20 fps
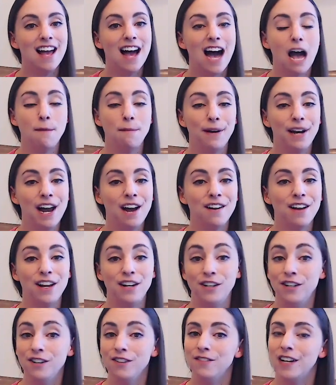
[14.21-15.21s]
I put out a
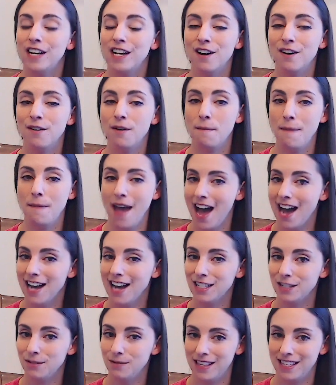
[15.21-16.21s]
new video
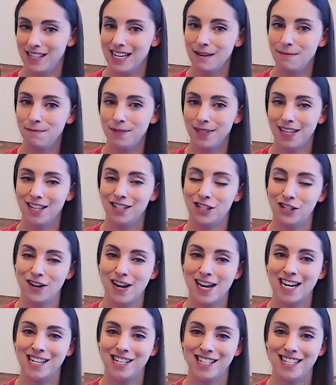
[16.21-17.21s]
packed with tips and
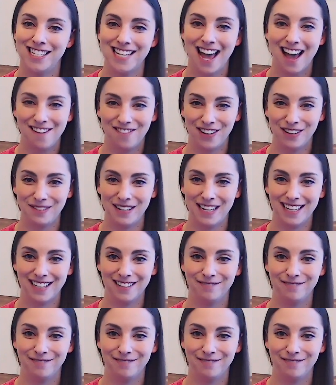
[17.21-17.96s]
strategies every week.